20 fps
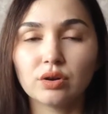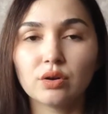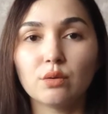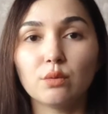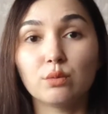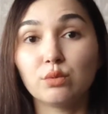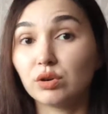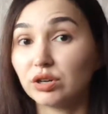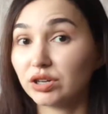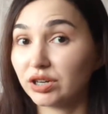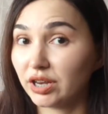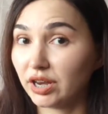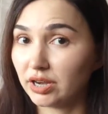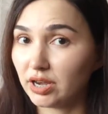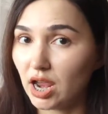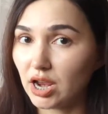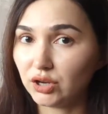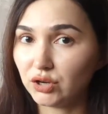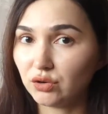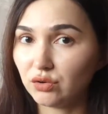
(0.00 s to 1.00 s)
What can
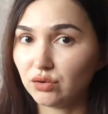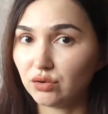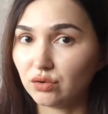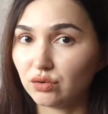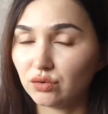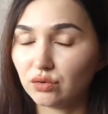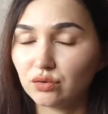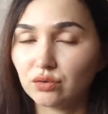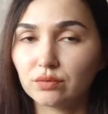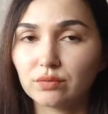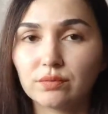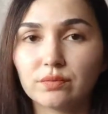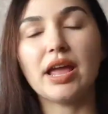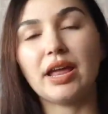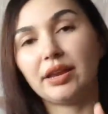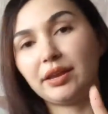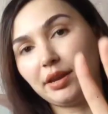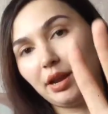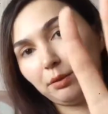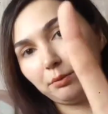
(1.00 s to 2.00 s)
I do?
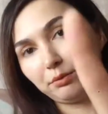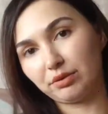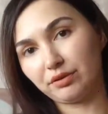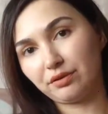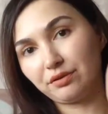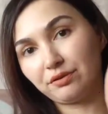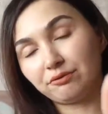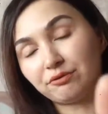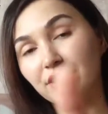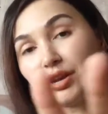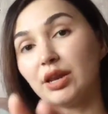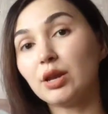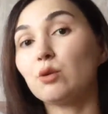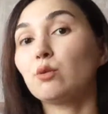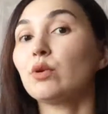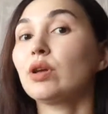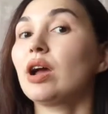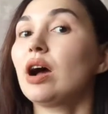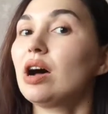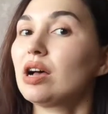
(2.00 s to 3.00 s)
And number 3,
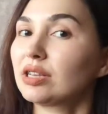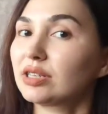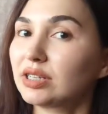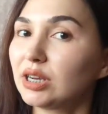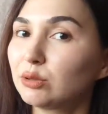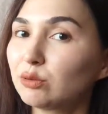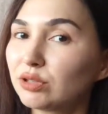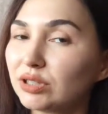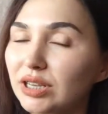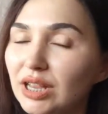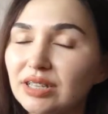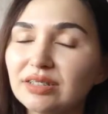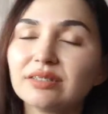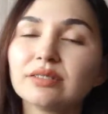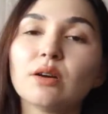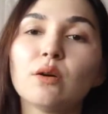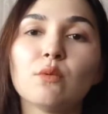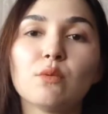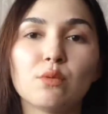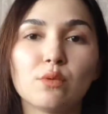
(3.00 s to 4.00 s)
we ask
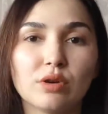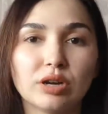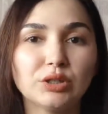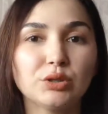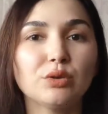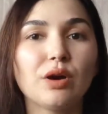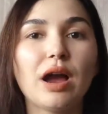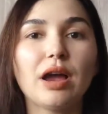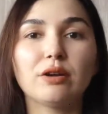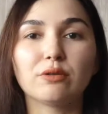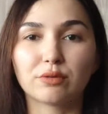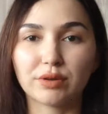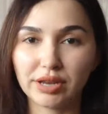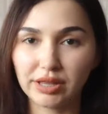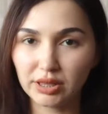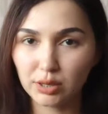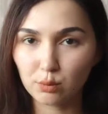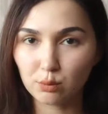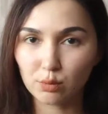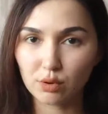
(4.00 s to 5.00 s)
ourselves, what do I
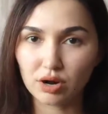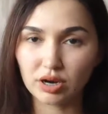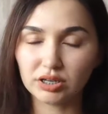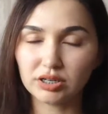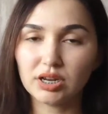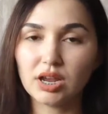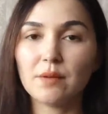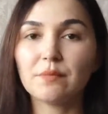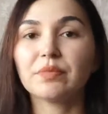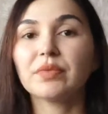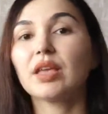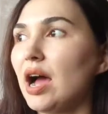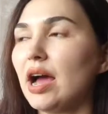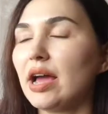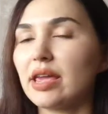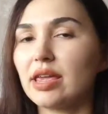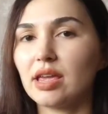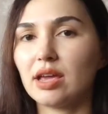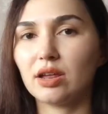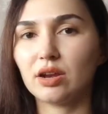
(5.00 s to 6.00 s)
really want?
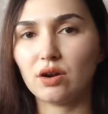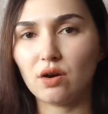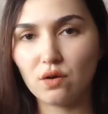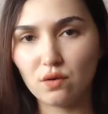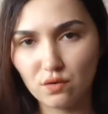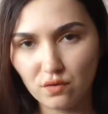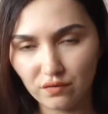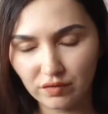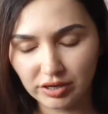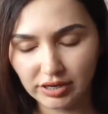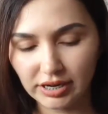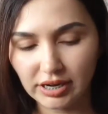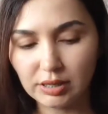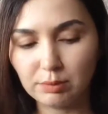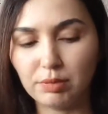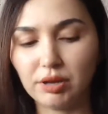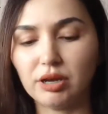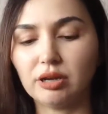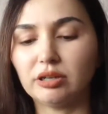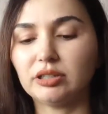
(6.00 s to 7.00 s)
I
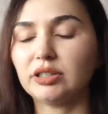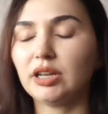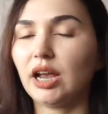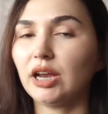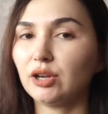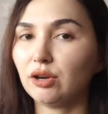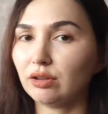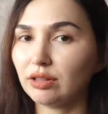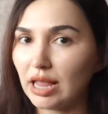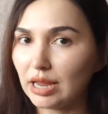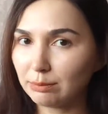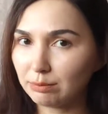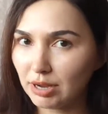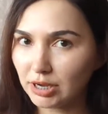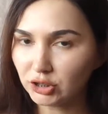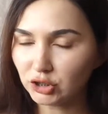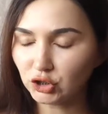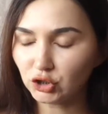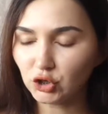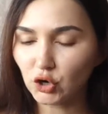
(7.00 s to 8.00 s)
overeat because I don't like
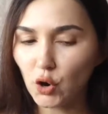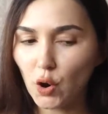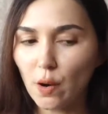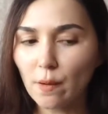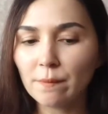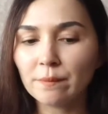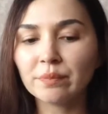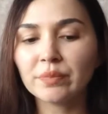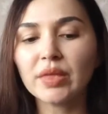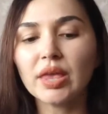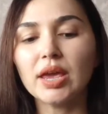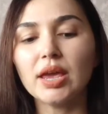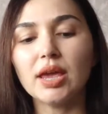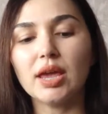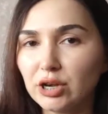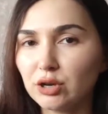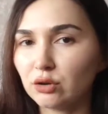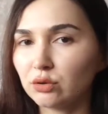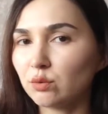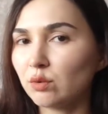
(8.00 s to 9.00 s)
my job.
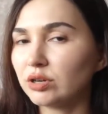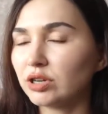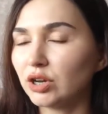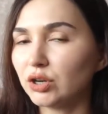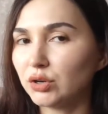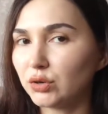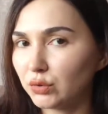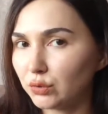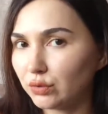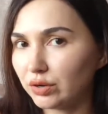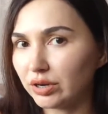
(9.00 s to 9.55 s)
I don't want to do